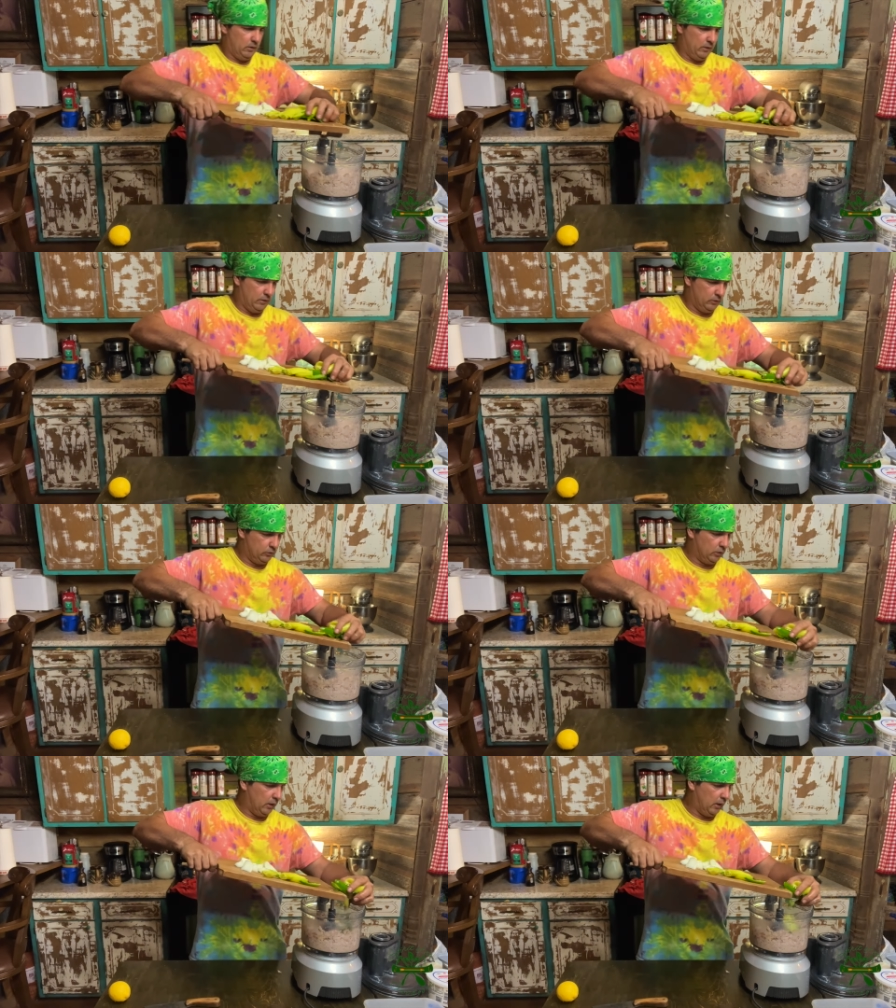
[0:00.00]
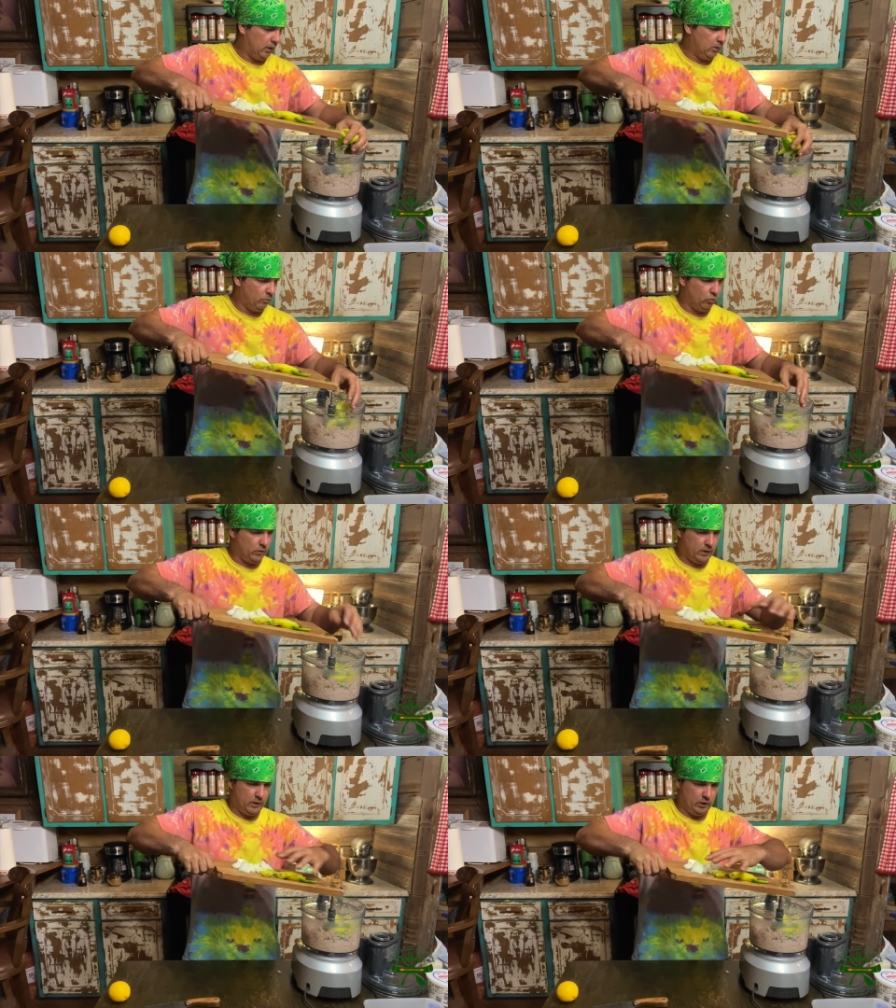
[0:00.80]
right, so I didn't
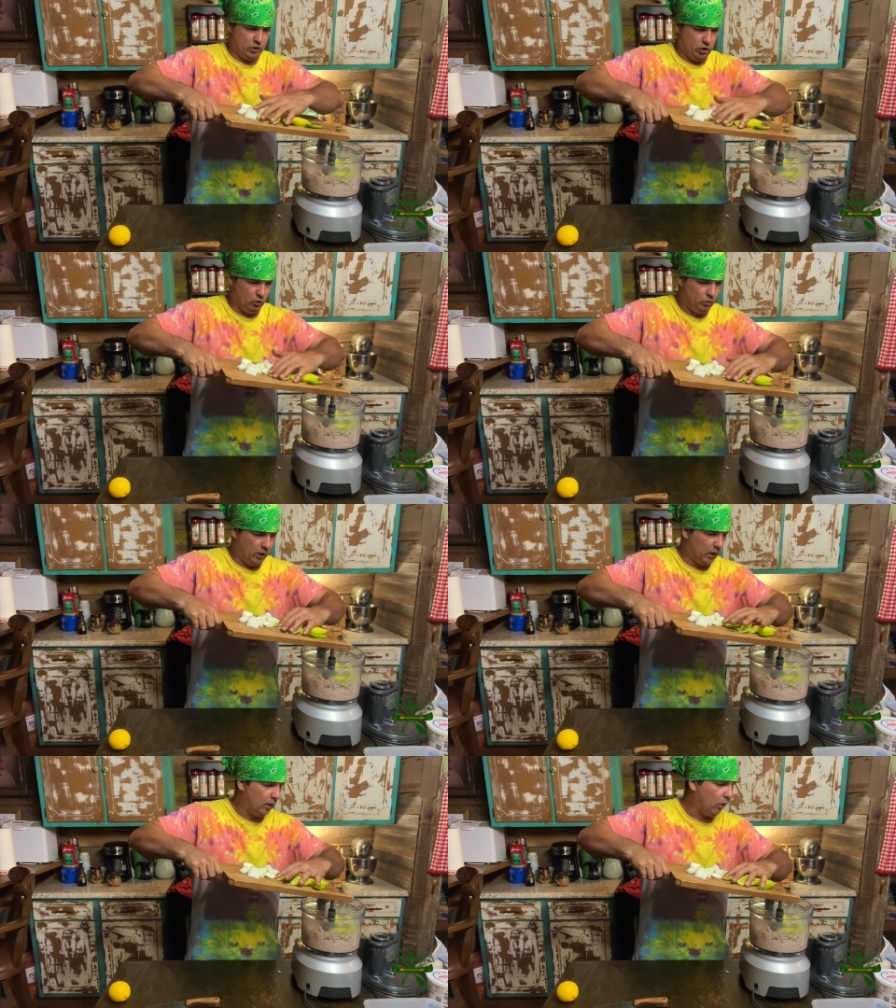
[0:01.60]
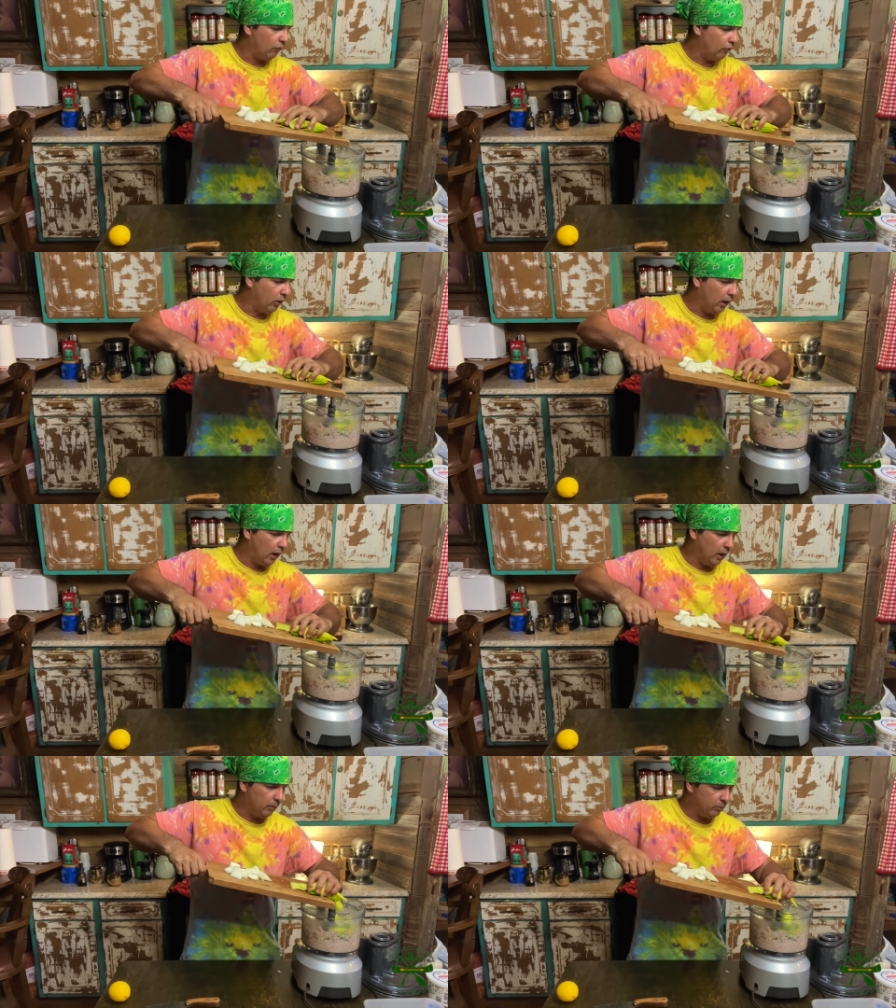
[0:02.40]
want to get it too god awful
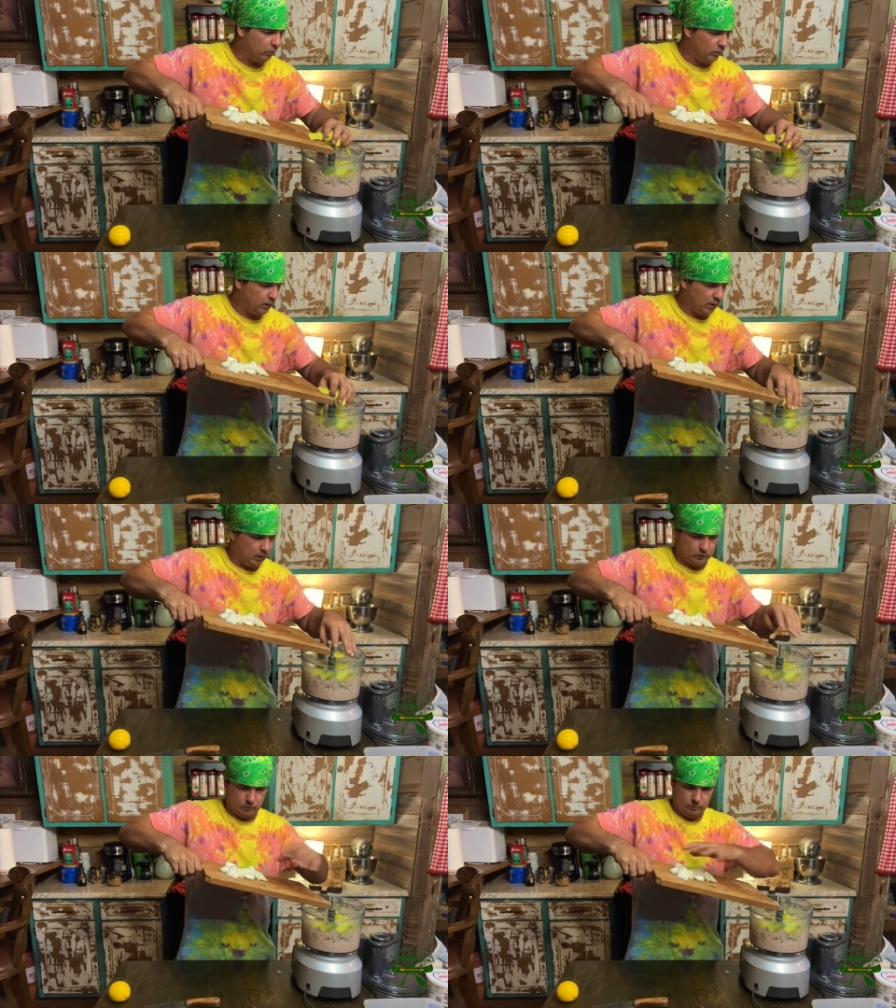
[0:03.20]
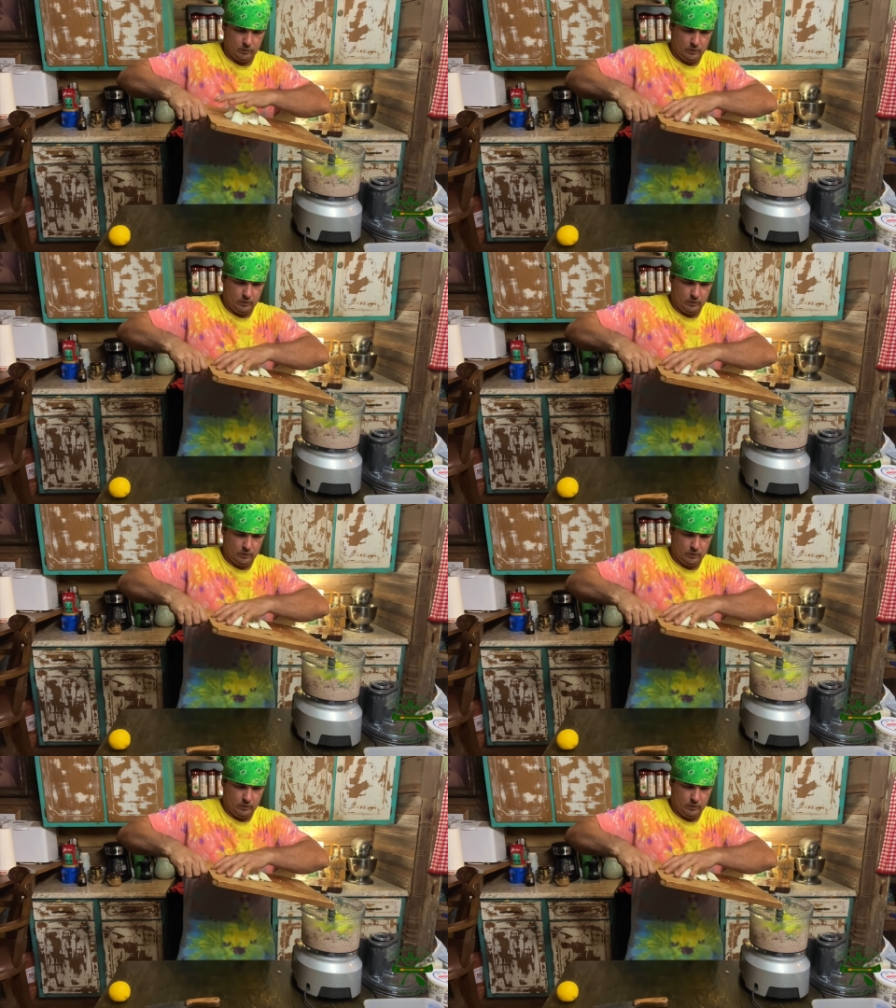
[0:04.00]
hot, but we got some.